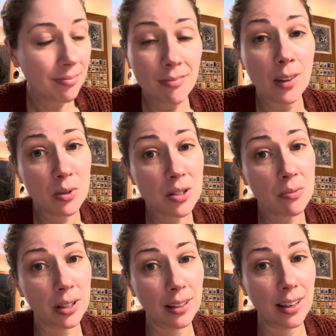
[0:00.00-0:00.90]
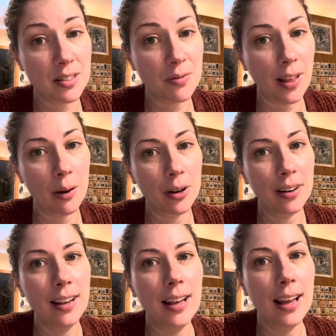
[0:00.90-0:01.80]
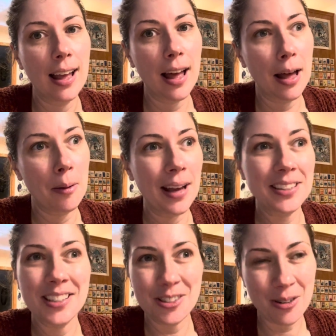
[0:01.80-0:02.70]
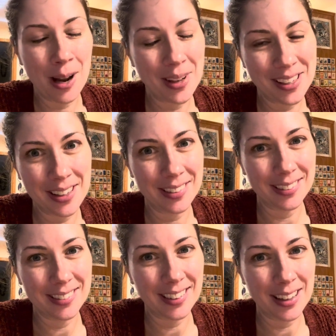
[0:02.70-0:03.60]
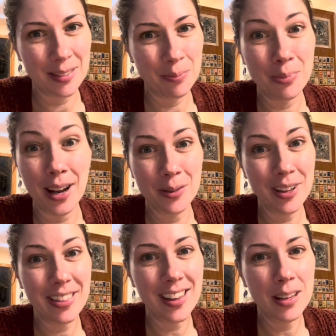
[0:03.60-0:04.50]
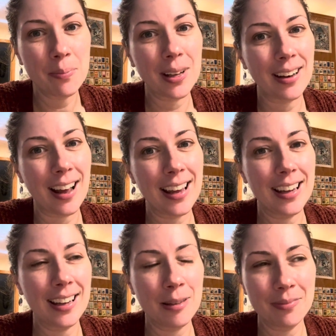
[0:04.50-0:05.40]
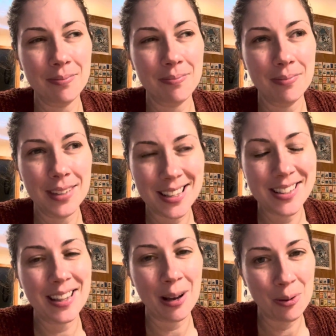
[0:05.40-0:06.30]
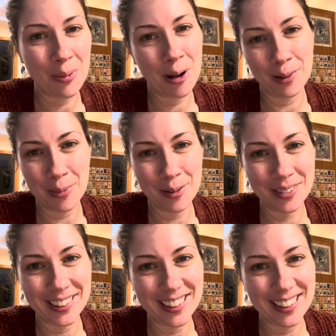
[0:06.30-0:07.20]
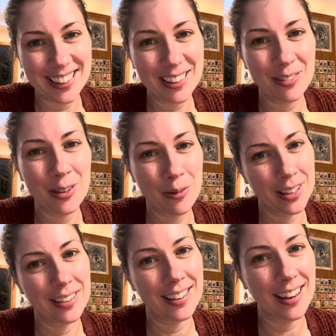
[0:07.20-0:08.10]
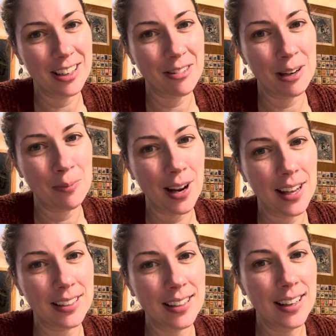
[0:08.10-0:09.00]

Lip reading: It was a really nice flour. I didn't try making like bread with it, but I am guessing that would probably be really good if you wanted a 9-grain bread.